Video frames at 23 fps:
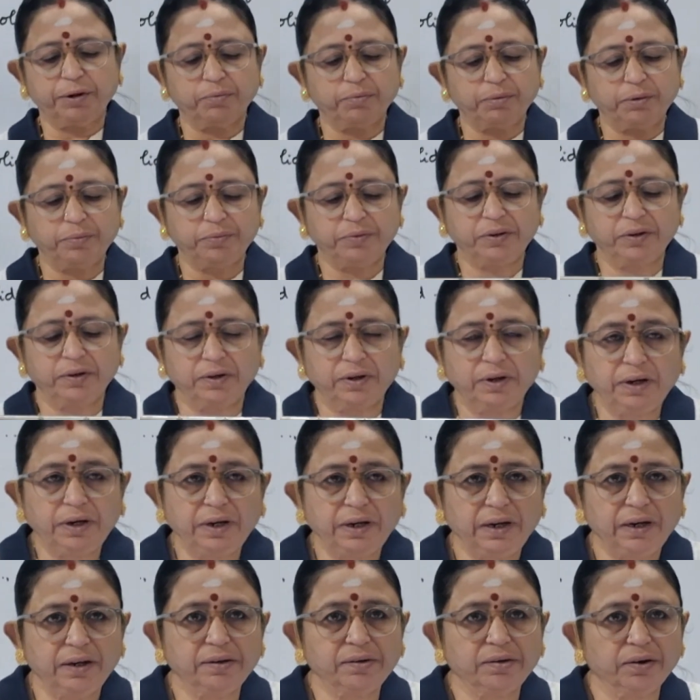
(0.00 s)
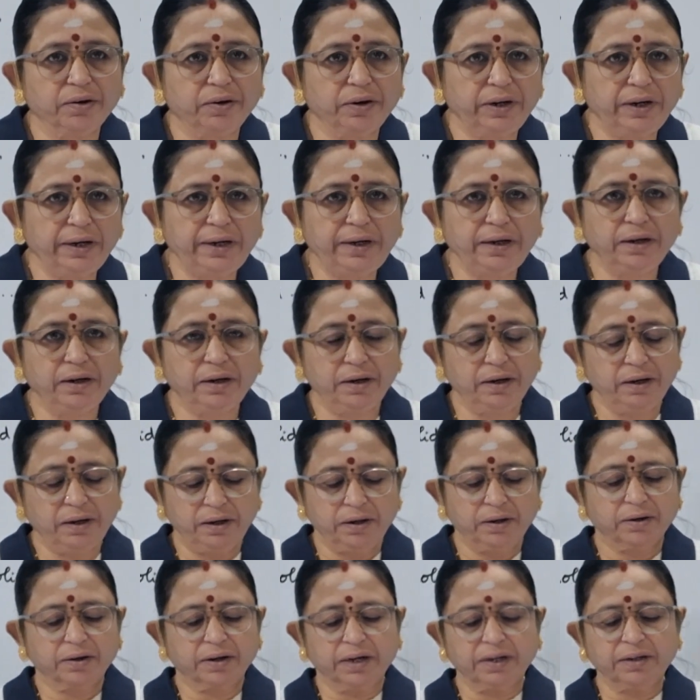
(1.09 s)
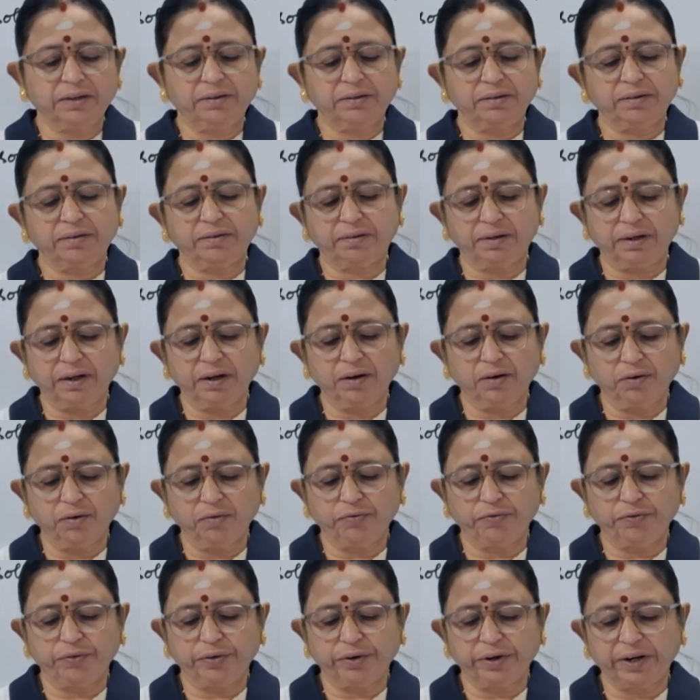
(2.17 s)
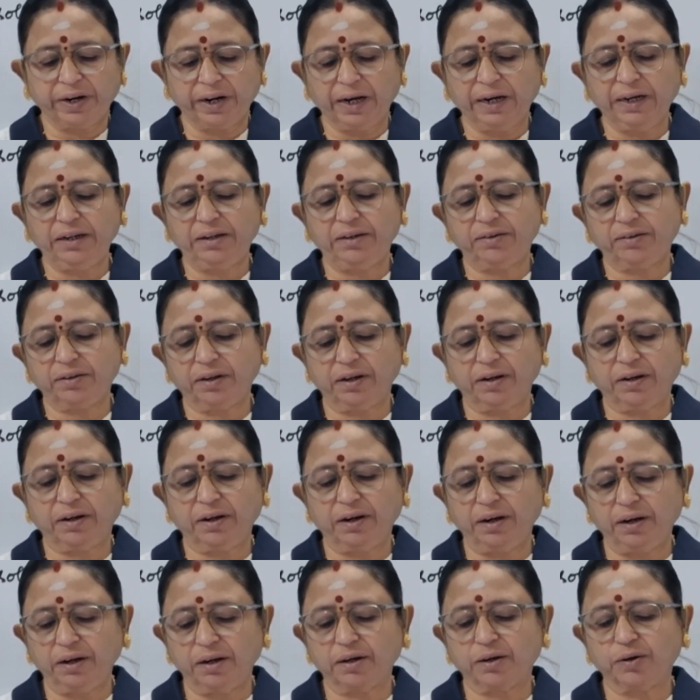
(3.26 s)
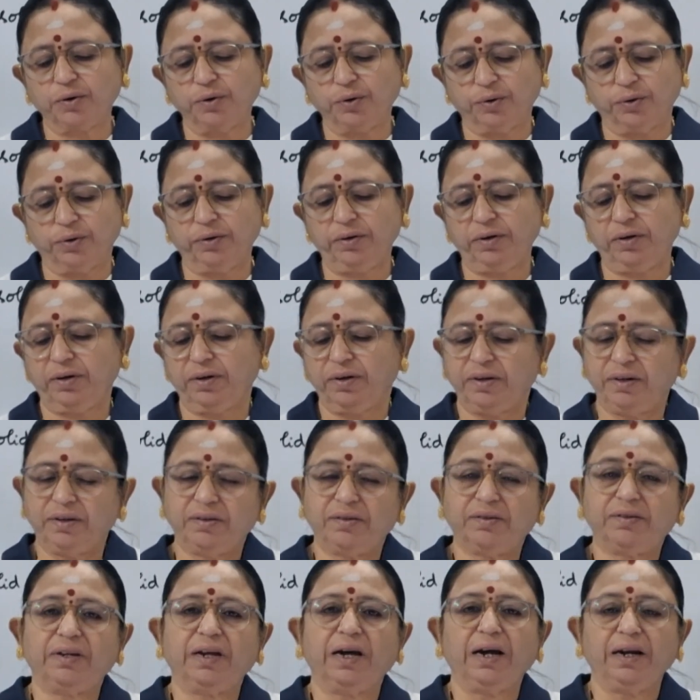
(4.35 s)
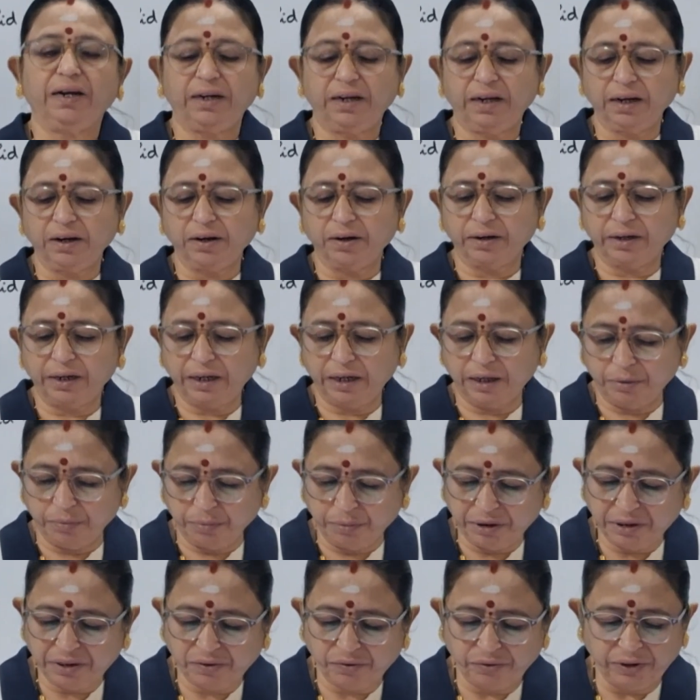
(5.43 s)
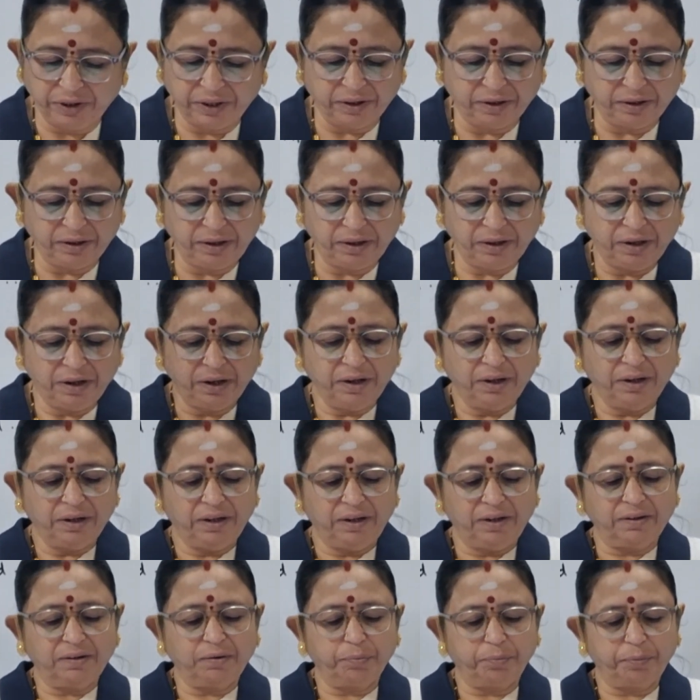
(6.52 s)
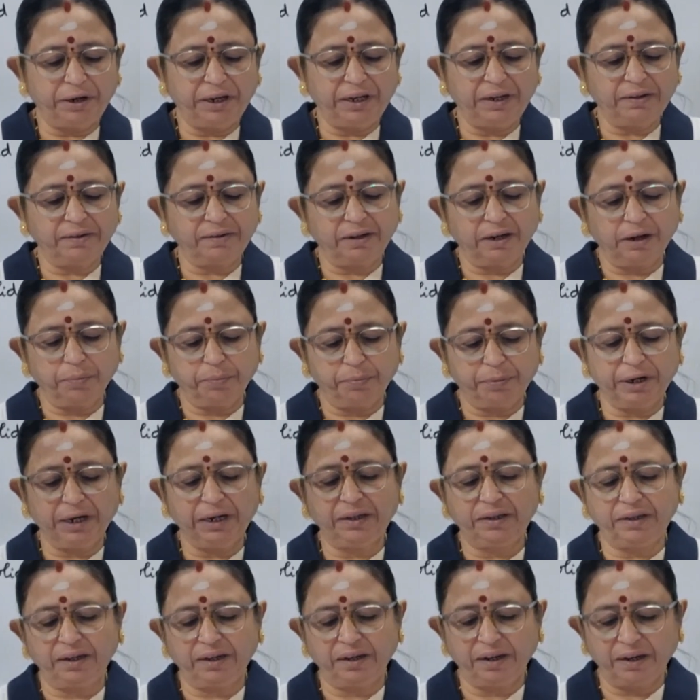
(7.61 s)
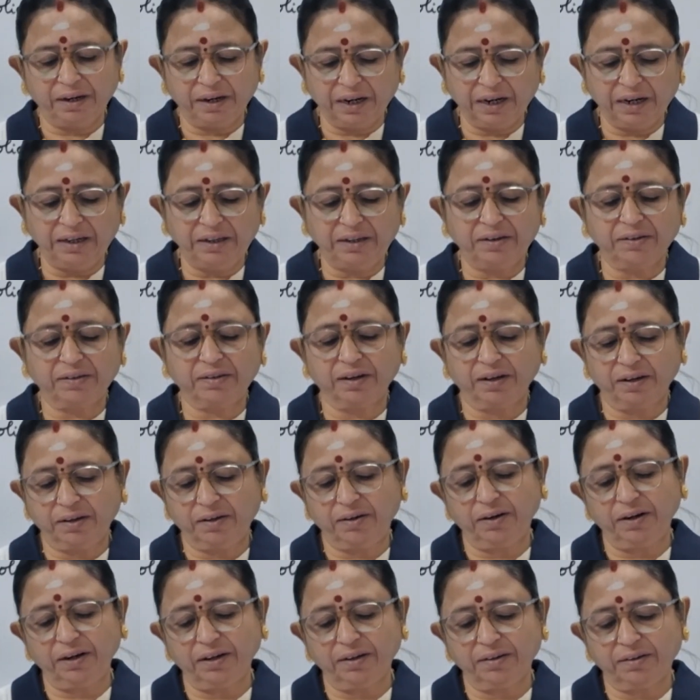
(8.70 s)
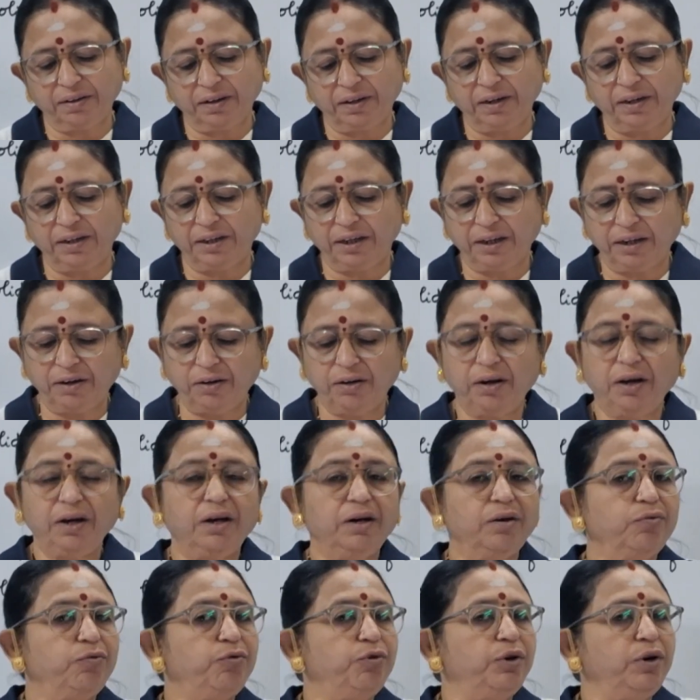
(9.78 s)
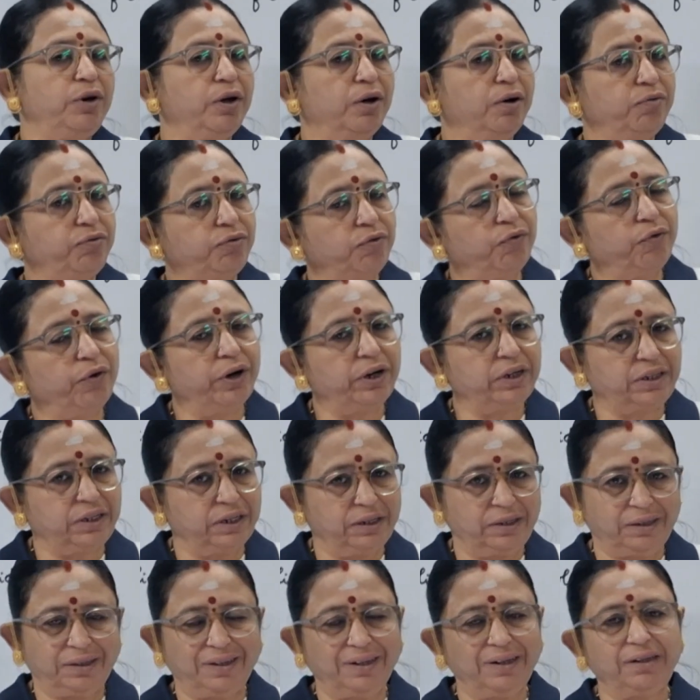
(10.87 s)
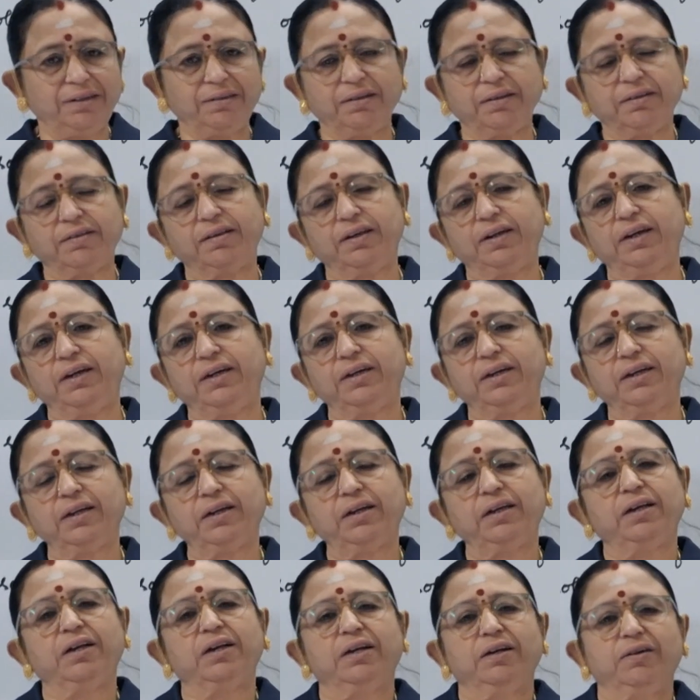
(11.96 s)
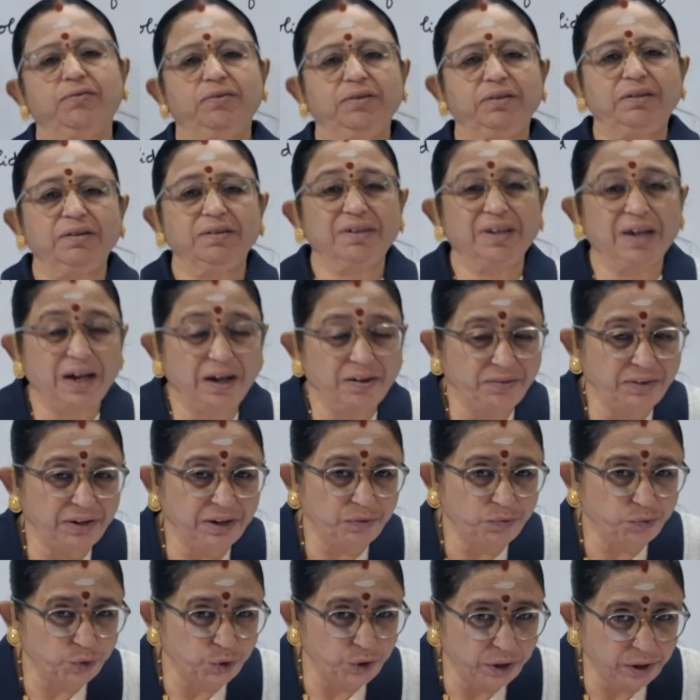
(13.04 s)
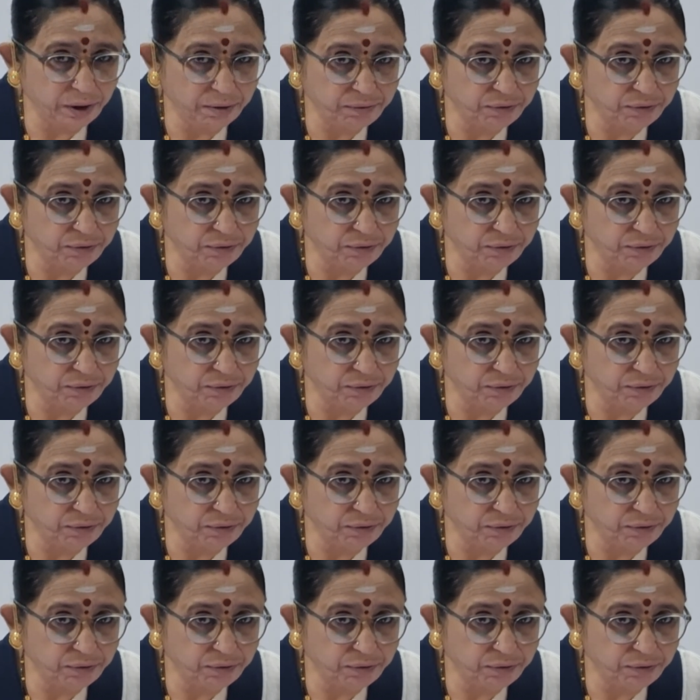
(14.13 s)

problem, children. A solid consisting of right circular cone standing on a hemisphere is placed upright in a right circular cylinder full of water. There is a cylinder which is having full